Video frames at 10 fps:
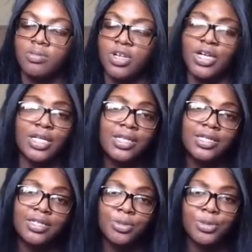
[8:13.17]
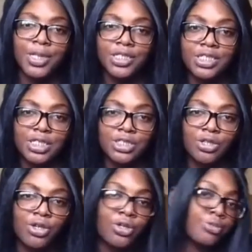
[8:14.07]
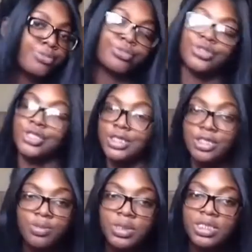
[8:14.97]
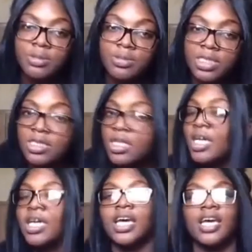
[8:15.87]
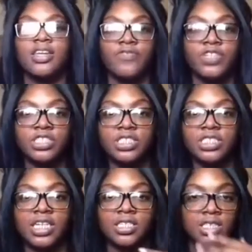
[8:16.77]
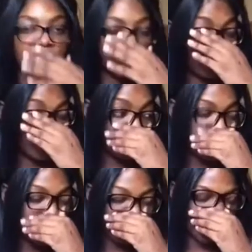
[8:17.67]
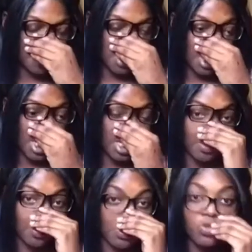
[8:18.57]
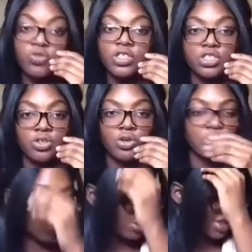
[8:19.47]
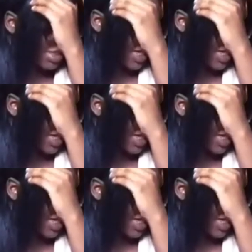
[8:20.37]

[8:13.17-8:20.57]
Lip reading: R.Kelly ended up apologizing to her. She ended up accepting it. And eventually down the years, R.Kelly moved this girl into his